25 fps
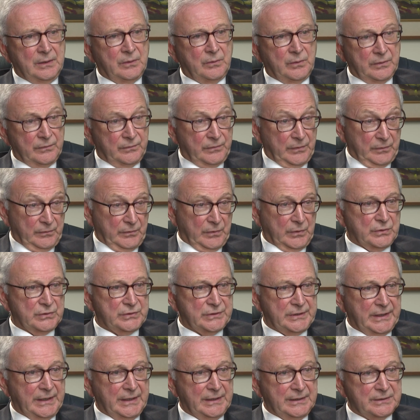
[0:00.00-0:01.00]
We've
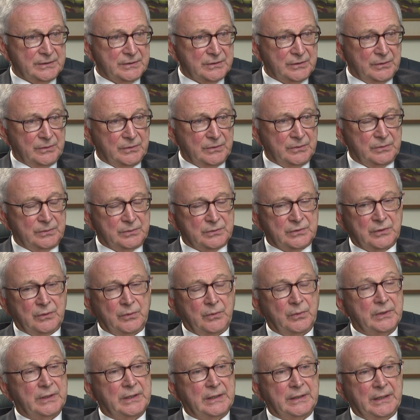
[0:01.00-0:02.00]
reversed that so
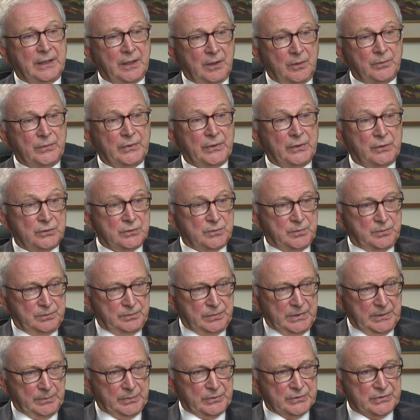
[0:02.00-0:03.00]
we can help those
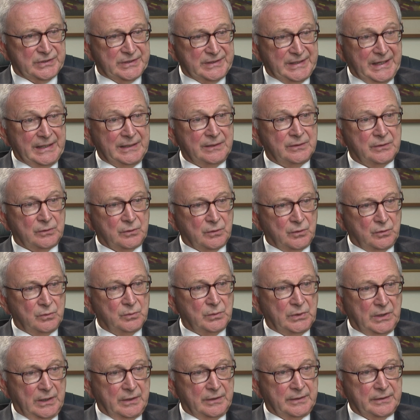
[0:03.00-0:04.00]
people stay in their
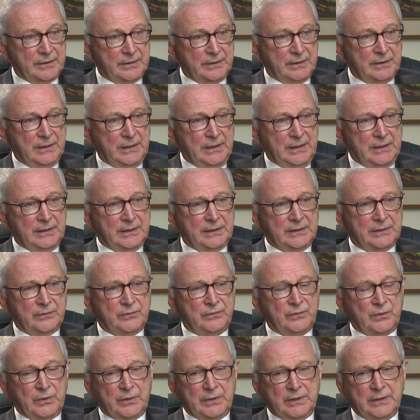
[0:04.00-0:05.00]
home longer and
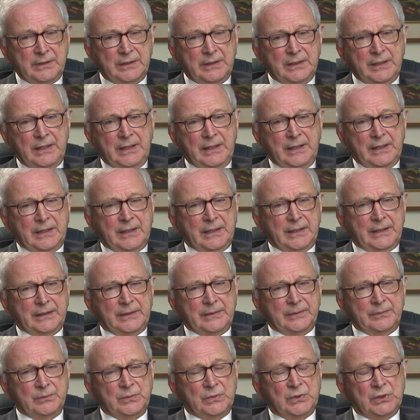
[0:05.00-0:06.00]
afford it.
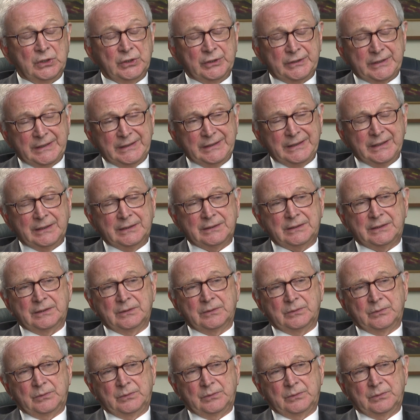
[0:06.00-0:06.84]
Looking at